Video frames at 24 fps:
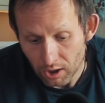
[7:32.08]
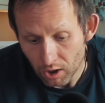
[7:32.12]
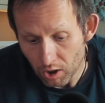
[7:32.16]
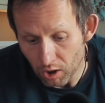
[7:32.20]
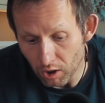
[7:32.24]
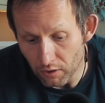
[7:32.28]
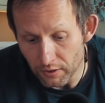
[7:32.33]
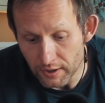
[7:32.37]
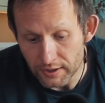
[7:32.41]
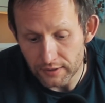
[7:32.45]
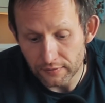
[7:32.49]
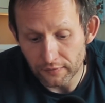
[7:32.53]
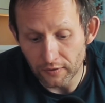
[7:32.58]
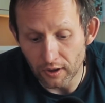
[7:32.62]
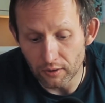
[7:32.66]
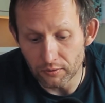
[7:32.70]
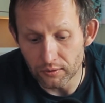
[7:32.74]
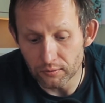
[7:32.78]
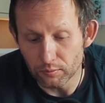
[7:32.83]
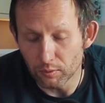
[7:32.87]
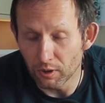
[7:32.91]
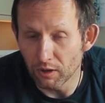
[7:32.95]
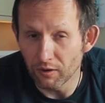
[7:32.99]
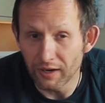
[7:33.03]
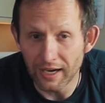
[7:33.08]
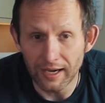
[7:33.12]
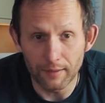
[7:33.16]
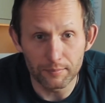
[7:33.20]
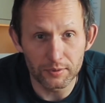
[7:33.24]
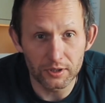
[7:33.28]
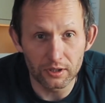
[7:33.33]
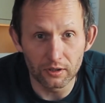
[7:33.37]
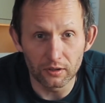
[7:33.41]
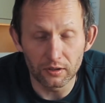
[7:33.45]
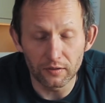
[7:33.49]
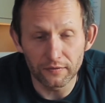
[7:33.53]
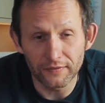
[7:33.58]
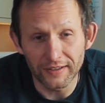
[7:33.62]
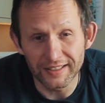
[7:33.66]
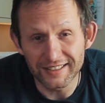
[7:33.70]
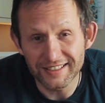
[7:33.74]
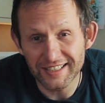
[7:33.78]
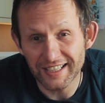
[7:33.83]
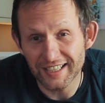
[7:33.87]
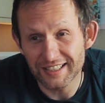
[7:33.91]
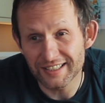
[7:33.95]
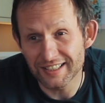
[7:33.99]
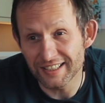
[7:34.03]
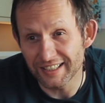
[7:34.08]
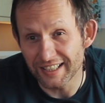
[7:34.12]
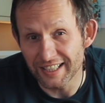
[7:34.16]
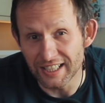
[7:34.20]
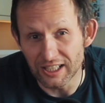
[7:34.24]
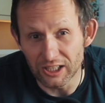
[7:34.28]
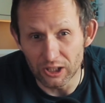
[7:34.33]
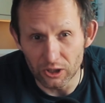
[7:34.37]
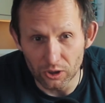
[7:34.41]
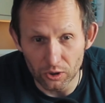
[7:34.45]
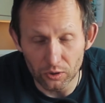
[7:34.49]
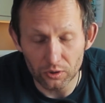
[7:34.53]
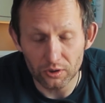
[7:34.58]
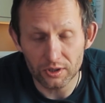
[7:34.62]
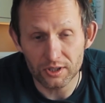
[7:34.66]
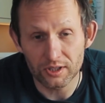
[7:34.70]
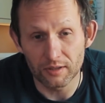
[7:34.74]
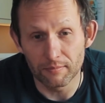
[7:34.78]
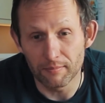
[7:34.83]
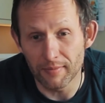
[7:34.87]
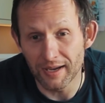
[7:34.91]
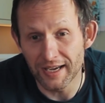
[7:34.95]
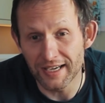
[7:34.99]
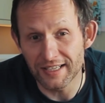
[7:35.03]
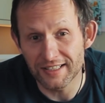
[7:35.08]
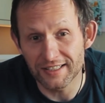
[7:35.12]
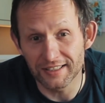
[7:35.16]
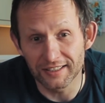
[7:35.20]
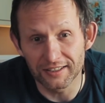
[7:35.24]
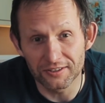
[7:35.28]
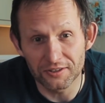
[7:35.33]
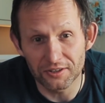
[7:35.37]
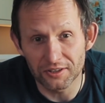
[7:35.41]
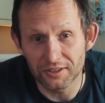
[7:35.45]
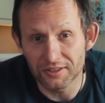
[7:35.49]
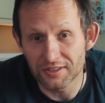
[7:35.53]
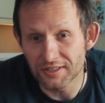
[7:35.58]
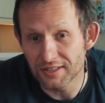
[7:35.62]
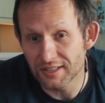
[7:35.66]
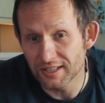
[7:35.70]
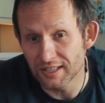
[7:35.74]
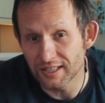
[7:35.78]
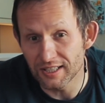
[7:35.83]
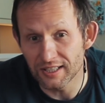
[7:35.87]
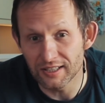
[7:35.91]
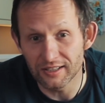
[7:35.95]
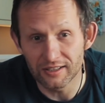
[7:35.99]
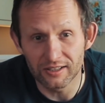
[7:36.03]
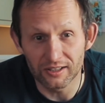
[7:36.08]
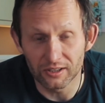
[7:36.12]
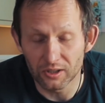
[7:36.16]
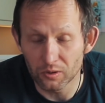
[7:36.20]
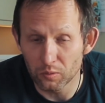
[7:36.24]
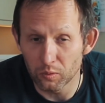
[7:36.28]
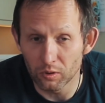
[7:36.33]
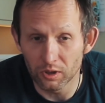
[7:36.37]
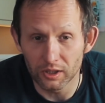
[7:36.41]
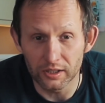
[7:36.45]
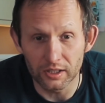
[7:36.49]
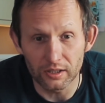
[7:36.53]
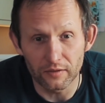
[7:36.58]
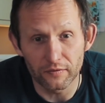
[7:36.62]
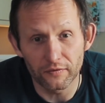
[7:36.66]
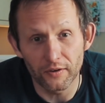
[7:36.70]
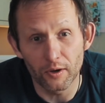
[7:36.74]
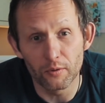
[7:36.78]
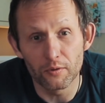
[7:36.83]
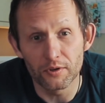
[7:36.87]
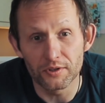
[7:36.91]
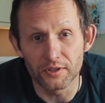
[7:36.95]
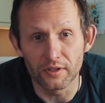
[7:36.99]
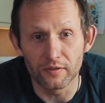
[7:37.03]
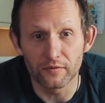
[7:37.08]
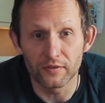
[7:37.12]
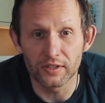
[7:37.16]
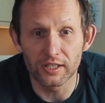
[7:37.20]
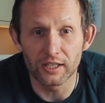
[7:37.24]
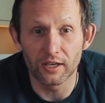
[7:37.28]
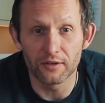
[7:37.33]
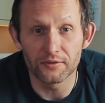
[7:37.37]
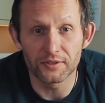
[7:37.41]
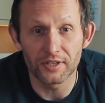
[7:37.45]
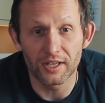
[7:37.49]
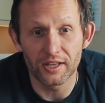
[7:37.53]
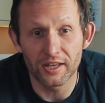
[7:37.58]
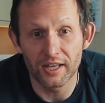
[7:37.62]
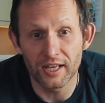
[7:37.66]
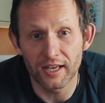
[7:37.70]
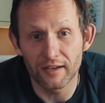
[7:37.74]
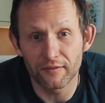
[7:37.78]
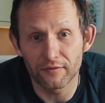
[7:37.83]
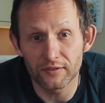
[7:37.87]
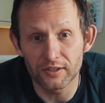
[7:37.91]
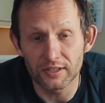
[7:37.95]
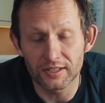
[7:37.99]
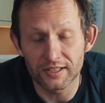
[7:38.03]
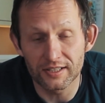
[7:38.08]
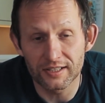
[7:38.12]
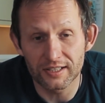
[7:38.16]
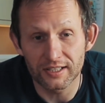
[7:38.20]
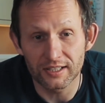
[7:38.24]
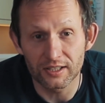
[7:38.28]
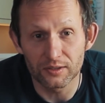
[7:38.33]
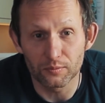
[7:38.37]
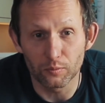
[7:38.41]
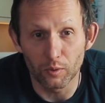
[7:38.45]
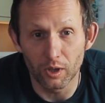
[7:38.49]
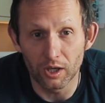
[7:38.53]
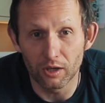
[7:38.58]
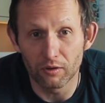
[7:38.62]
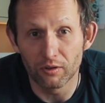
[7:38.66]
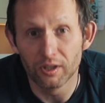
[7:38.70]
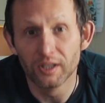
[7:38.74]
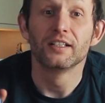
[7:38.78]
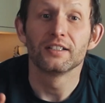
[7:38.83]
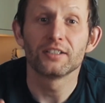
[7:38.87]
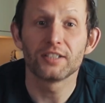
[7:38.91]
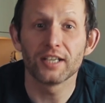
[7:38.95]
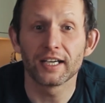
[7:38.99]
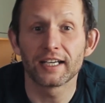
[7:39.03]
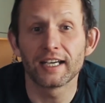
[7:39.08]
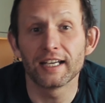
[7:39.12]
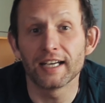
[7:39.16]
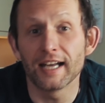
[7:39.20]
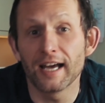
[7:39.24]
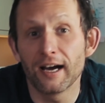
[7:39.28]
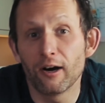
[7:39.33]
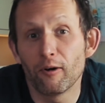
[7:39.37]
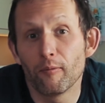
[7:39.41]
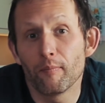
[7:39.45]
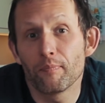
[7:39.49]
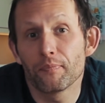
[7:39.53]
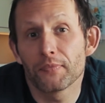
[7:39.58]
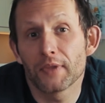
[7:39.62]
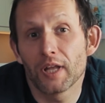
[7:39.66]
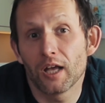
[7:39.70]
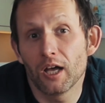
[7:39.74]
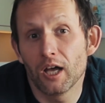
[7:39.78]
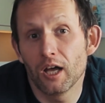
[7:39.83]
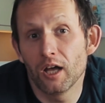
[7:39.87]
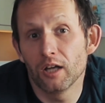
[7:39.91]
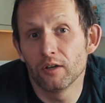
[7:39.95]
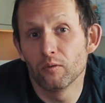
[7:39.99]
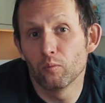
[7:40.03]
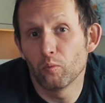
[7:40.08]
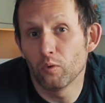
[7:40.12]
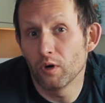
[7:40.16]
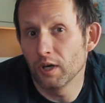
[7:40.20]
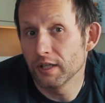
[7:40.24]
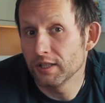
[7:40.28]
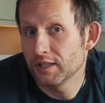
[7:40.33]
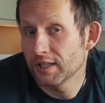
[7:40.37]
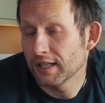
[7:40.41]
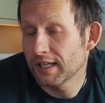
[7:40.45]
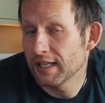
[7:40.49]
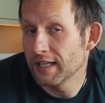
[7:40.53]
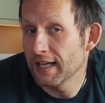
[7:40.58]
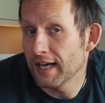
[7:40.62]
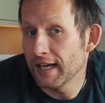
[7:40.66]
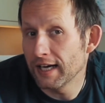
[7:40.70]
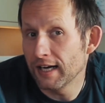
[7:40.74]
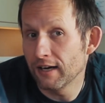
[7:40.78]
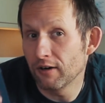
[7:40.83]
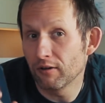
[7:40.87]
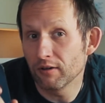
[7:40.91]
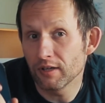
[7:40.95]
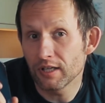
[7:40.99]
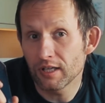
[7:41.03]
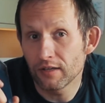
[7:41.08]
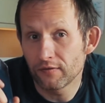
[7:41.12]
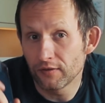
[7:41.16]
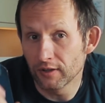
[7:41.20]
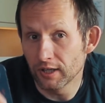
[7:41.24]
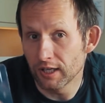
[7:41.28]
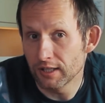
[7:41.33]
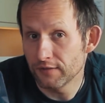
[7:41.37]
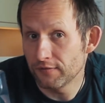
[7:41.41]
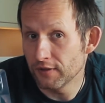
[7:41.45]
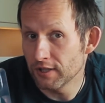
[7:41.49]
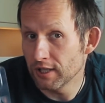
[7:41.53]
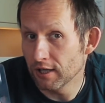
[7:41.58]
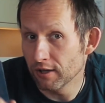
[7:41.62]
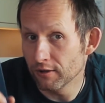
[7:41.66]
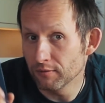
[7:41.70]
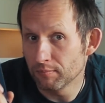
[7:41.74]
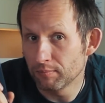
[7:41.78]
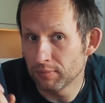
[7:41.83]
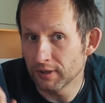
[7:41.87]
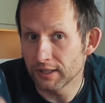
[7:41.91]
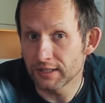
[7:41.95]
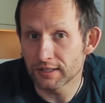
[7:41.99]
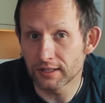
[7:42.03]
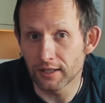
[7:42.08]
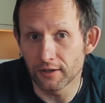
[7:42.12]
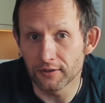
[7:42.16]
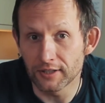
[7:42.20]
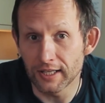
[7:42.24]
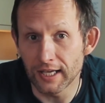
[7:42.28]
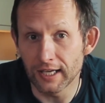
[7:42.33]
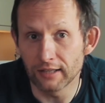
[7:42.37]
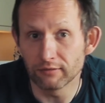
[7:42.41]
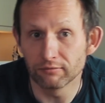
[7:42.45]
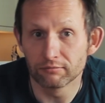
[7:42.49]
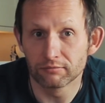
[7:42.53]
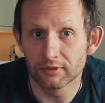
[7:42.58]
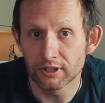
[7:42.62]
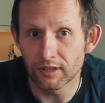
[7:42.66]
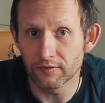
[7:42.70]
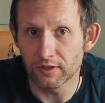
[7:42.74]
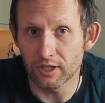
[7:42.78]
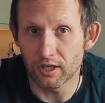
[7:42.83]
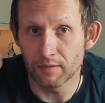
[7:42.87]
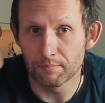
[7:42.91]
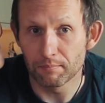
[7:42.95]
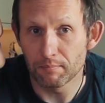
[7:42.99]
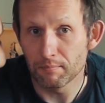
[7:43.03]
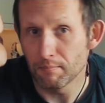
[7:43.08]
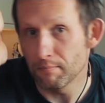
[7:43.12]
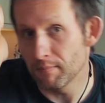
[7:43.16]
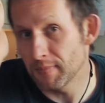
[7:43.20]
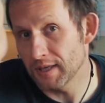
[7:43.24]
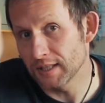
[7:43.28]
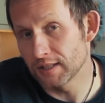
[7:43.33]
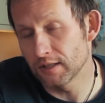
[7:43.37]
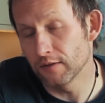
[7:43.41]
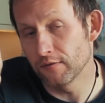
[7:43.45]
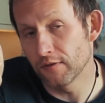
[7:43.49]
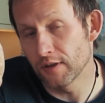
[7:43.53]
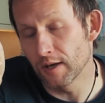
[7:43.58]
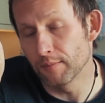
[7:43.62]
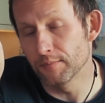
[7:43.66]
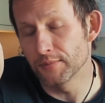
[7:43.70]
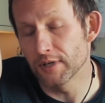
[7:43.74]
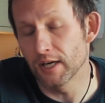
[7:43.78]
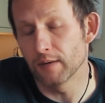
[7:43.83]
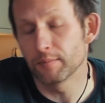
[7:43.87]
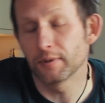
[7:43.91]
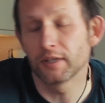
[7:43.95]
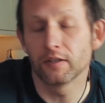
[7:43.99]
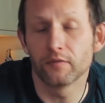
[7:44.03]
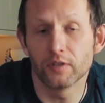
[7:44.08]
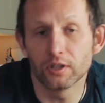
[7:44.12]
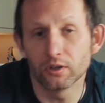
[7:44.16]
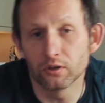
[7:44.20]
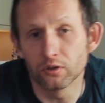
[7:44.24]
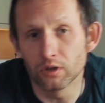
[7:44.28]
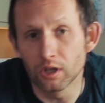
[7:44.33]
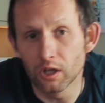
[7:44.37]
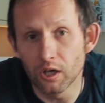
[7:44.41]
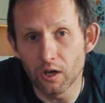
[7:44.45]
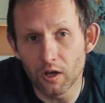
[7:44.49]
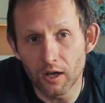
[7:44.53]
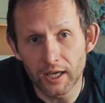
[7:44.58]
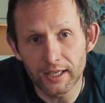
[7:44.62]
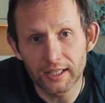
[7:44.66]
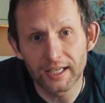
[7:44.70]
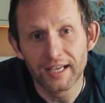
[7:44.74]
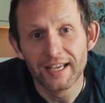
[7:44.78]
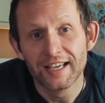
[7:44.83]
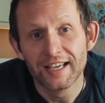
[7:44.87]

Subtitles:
on this phone as well. Absolutely fantastic. It looks amazing, as you can see. The quality of the photos and the videos are there for you to see as well. Check it out. And while you're checking that out, if you like this video, please go down, give it a massive thumbs up, give it a good like,